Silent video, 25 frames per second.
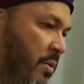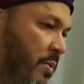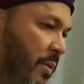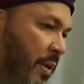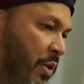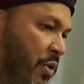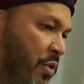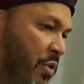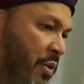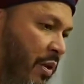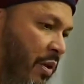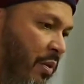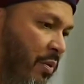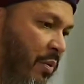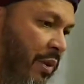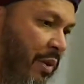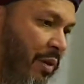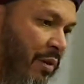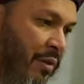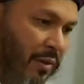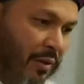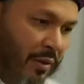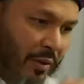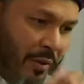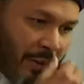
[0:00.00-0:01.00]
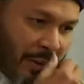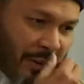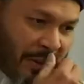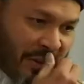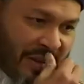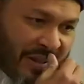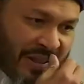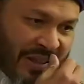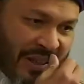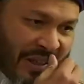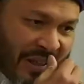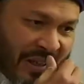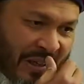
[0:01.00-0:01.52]
especially when you're
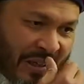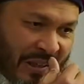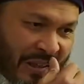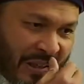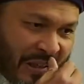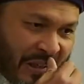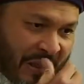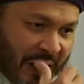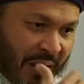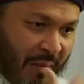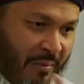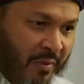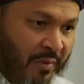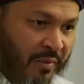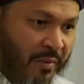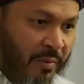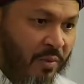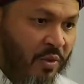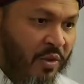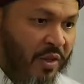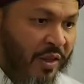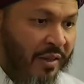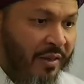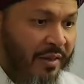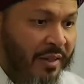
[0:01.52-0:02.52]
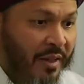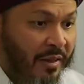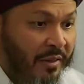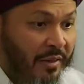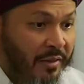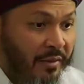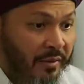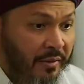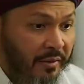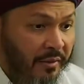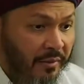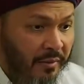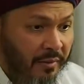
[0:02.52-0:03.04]
understanding that it's coming from
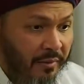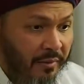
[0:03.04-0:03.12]
shaitan.